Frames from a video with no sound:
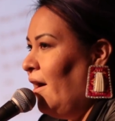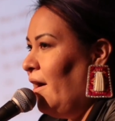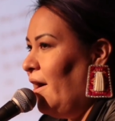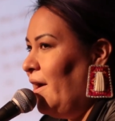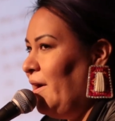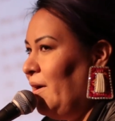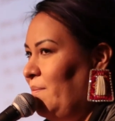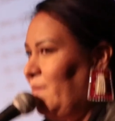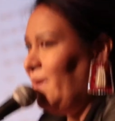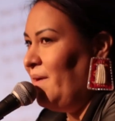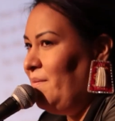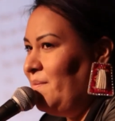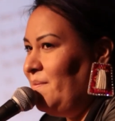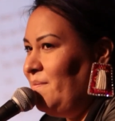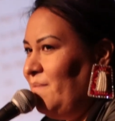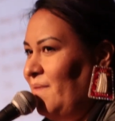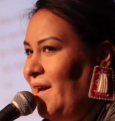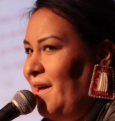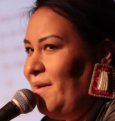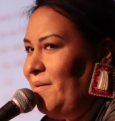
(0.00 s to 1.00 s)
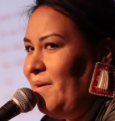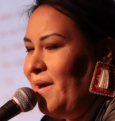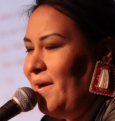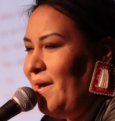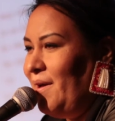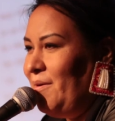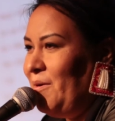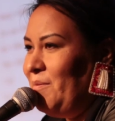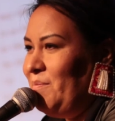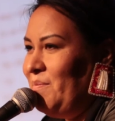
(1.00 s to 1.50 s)
I hope
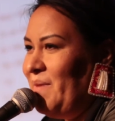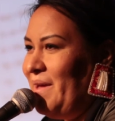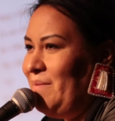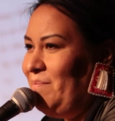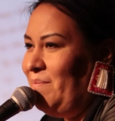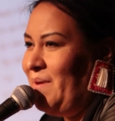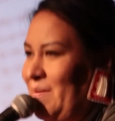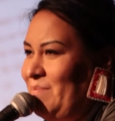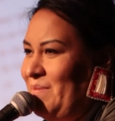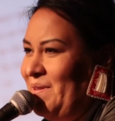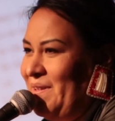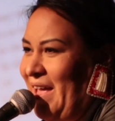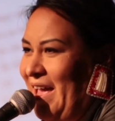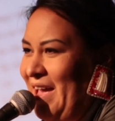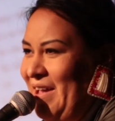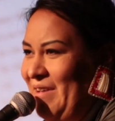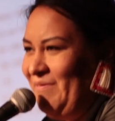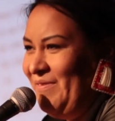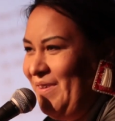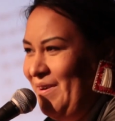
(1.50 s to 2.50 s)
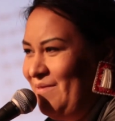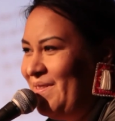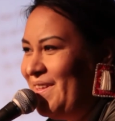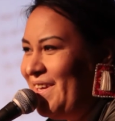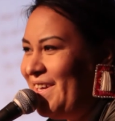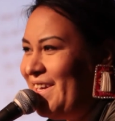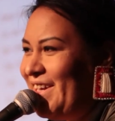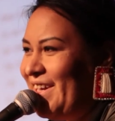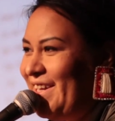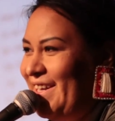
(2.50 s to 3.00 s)
my people came from the
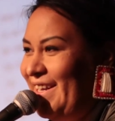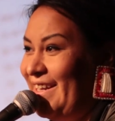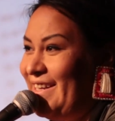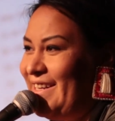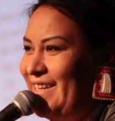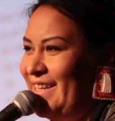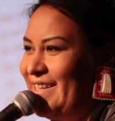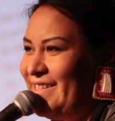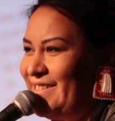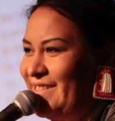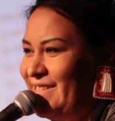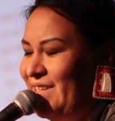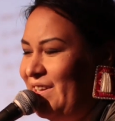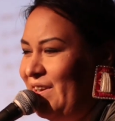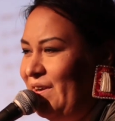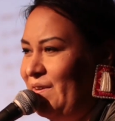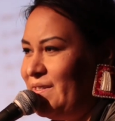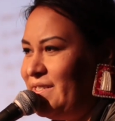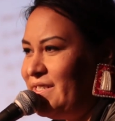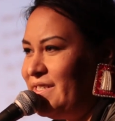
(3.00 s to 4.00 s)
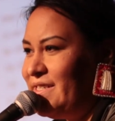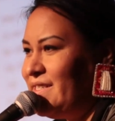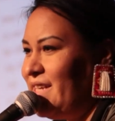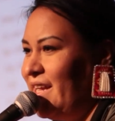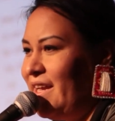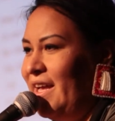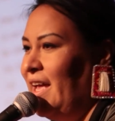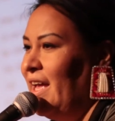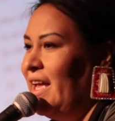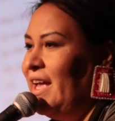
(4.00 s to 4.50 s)
good Indians. It's just
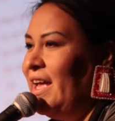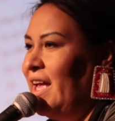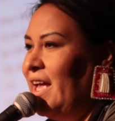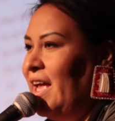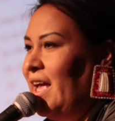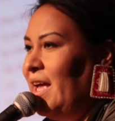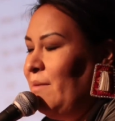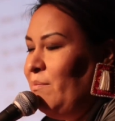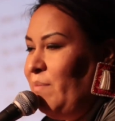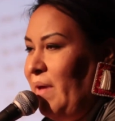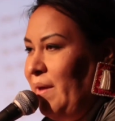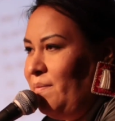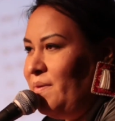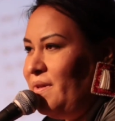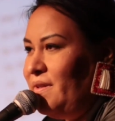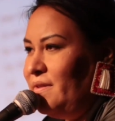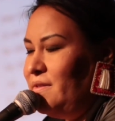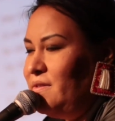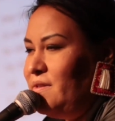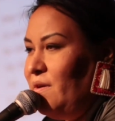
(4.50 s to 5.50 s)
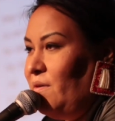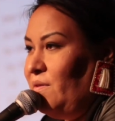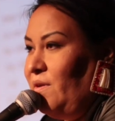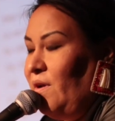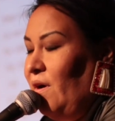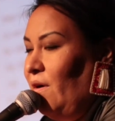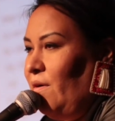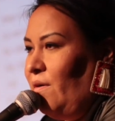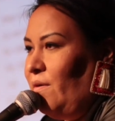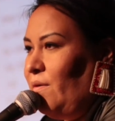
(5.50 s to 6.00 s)
like people don't
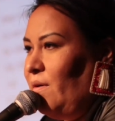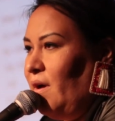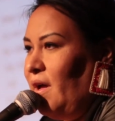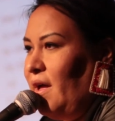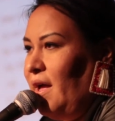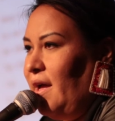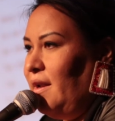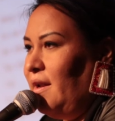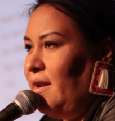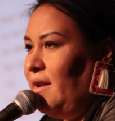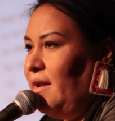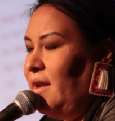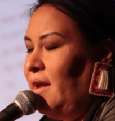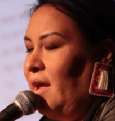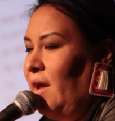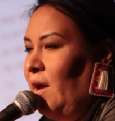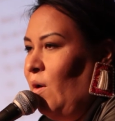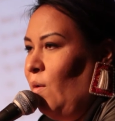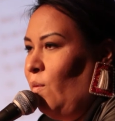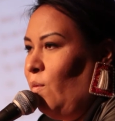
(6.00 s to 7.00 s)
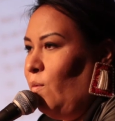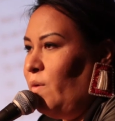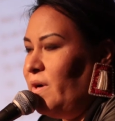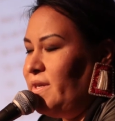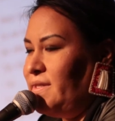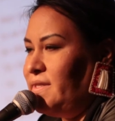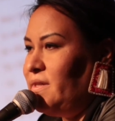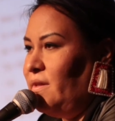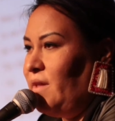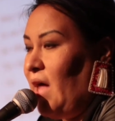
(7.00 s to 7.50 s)
know, and
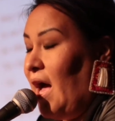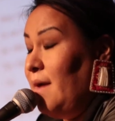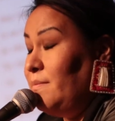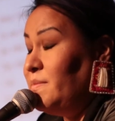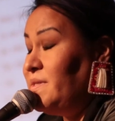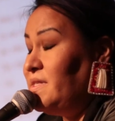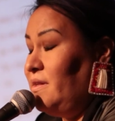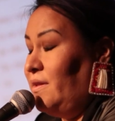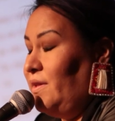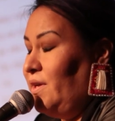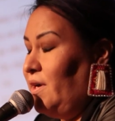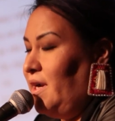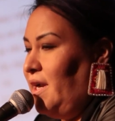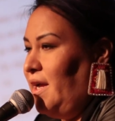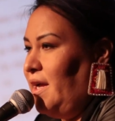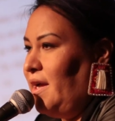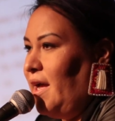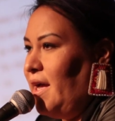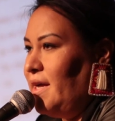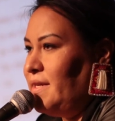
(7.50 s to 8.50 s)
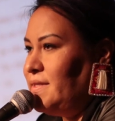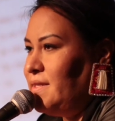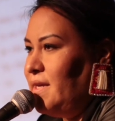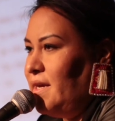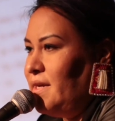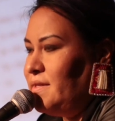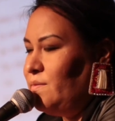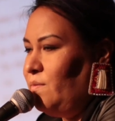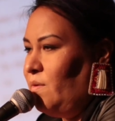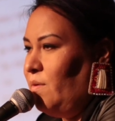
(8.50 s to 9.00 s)
I'm still learning
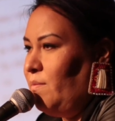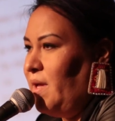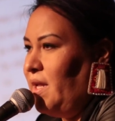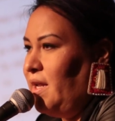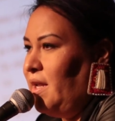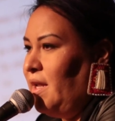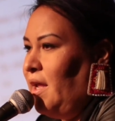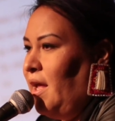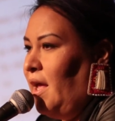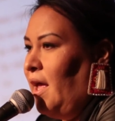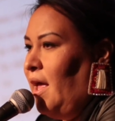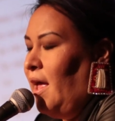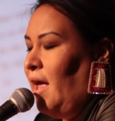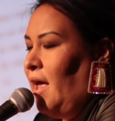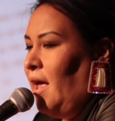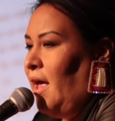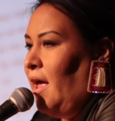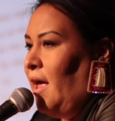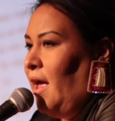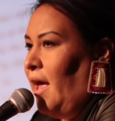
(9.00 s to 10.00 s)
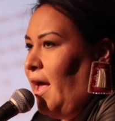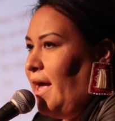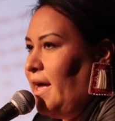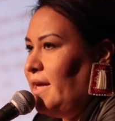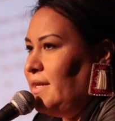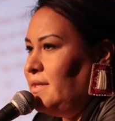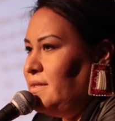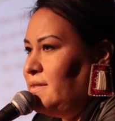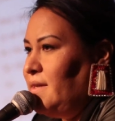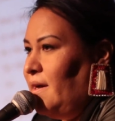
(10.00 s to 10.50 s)
as a woman.
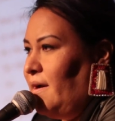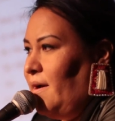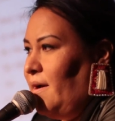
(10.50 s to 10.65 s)
And